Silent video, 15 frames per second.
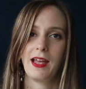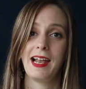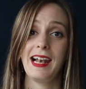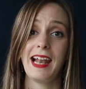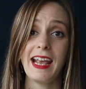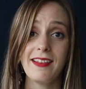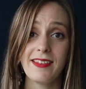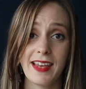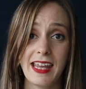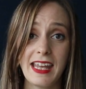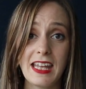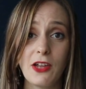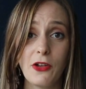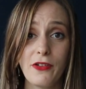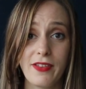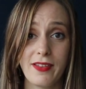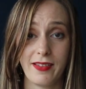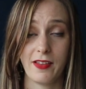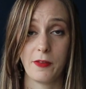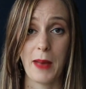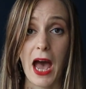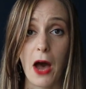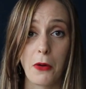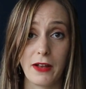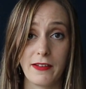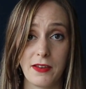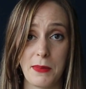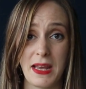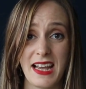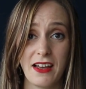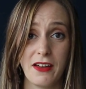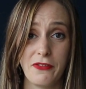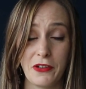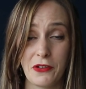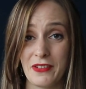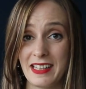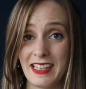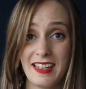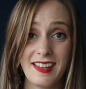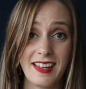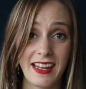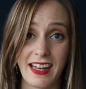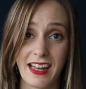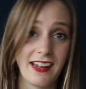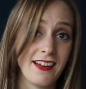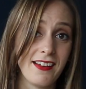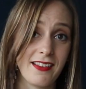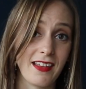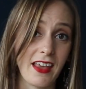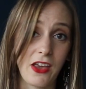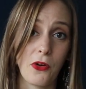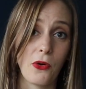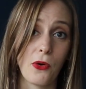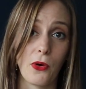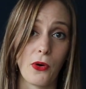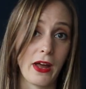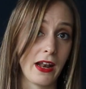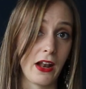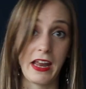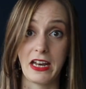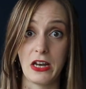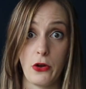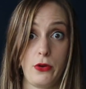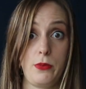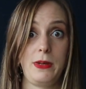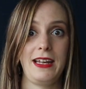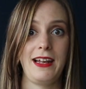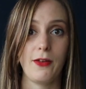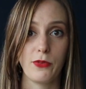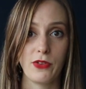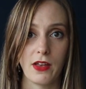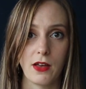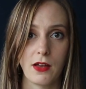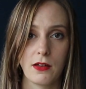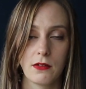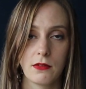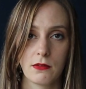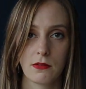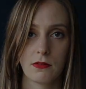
Later he uses his power to make her feel needy and insecure and like nobody loves her.